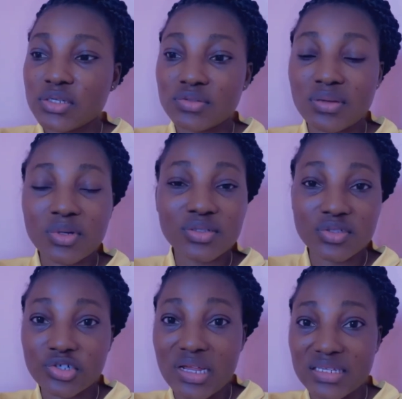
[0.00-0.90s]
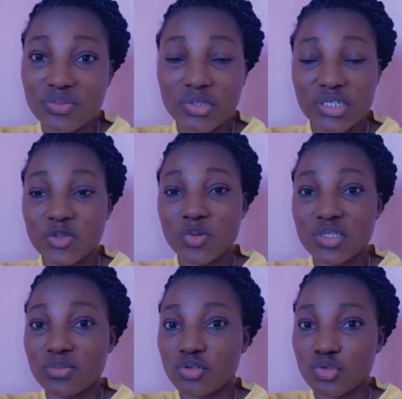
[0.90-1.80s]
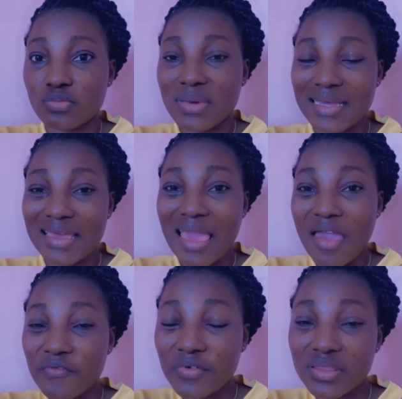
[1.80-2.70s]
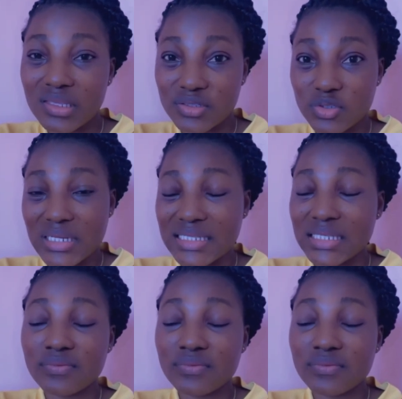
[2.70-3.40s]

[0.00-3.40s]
So I'm going to try as much as possible to mark everything tonight.